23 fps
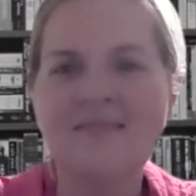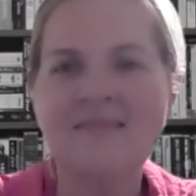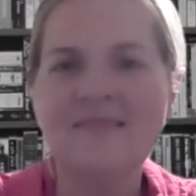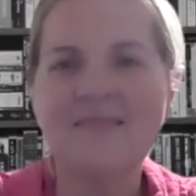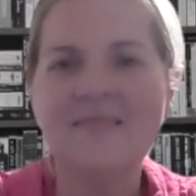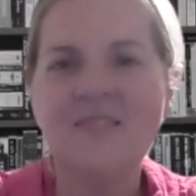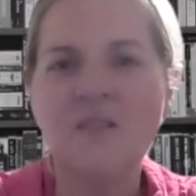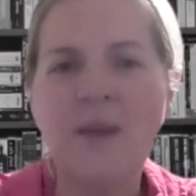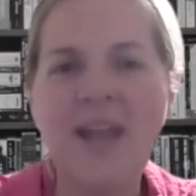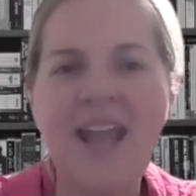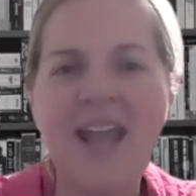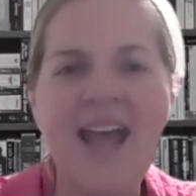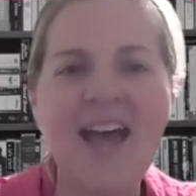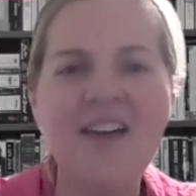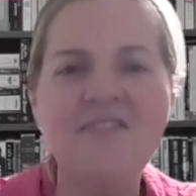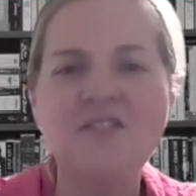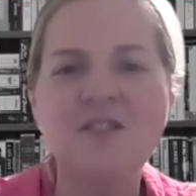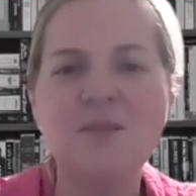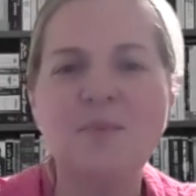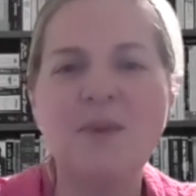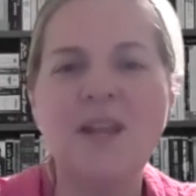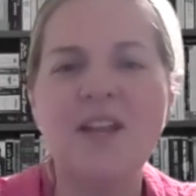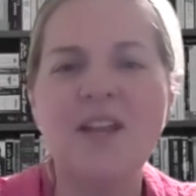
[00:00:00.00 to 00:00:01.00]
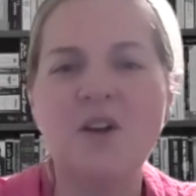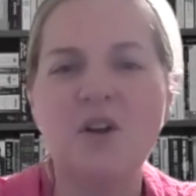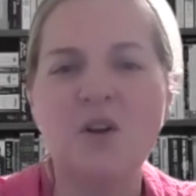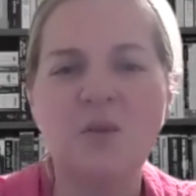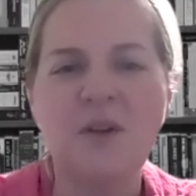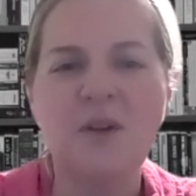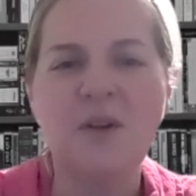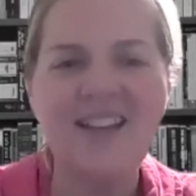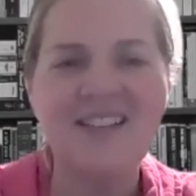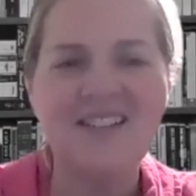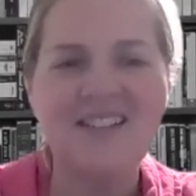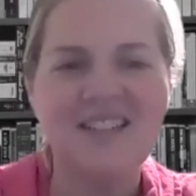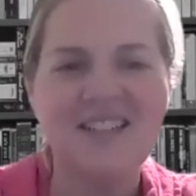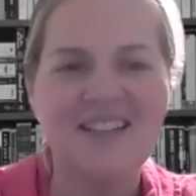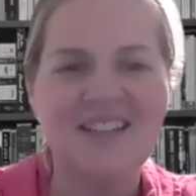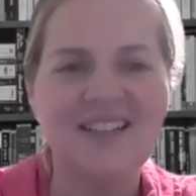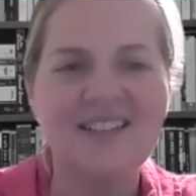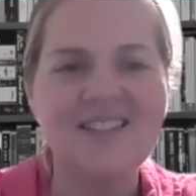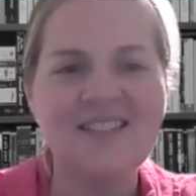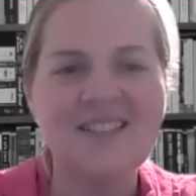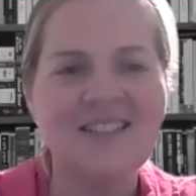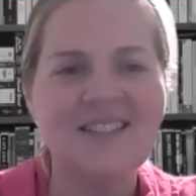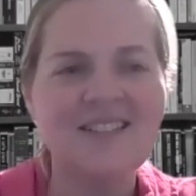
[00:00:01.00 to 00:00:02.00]
We have to be
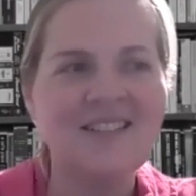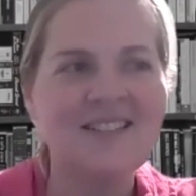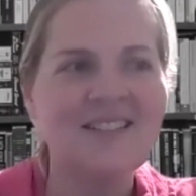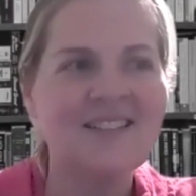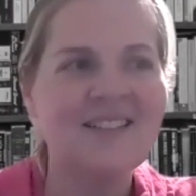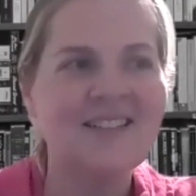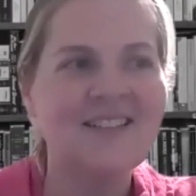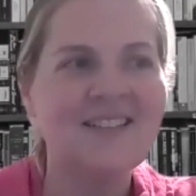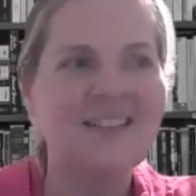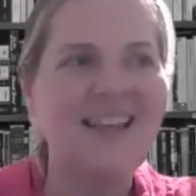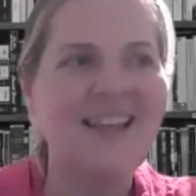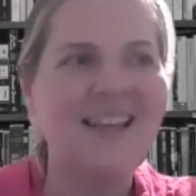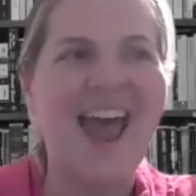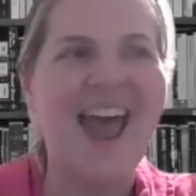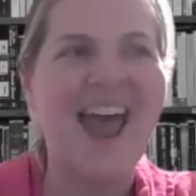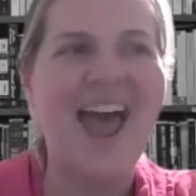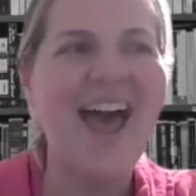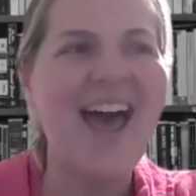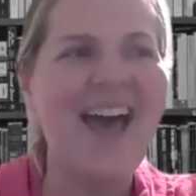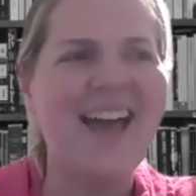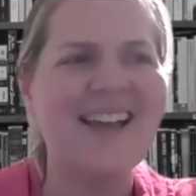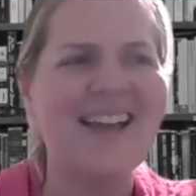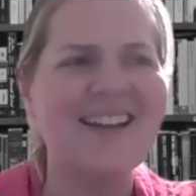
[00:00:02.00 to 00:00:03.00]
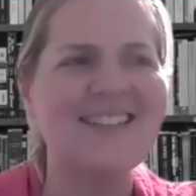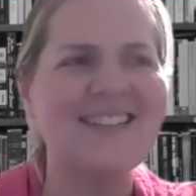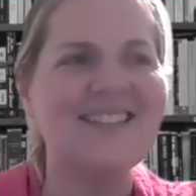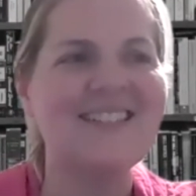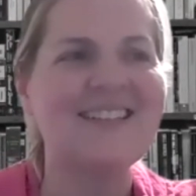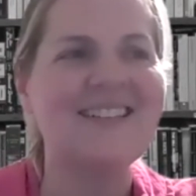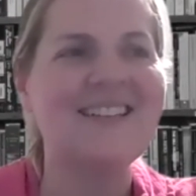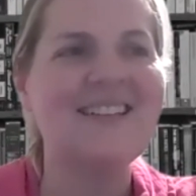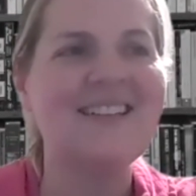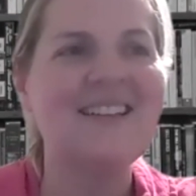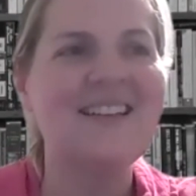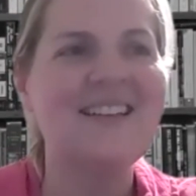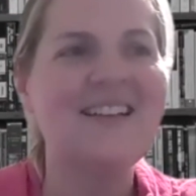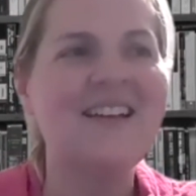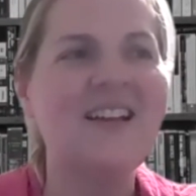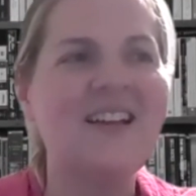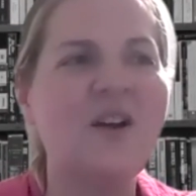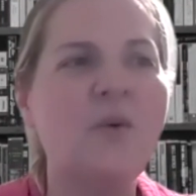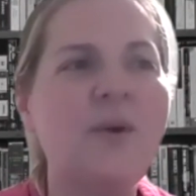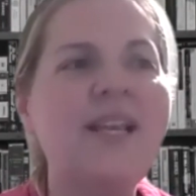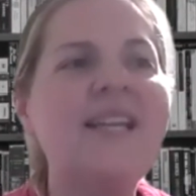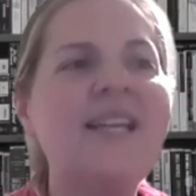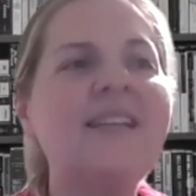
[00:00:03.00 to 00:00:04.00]
courageous and act.
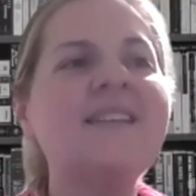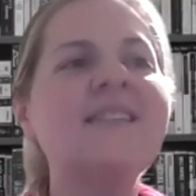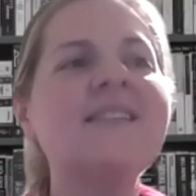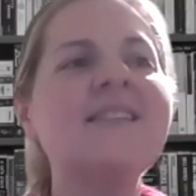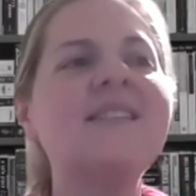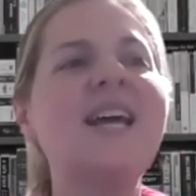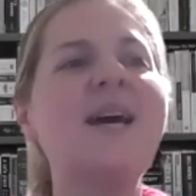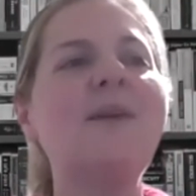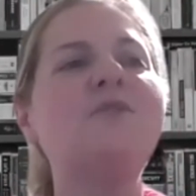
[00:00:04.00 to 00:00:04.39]
We need to stop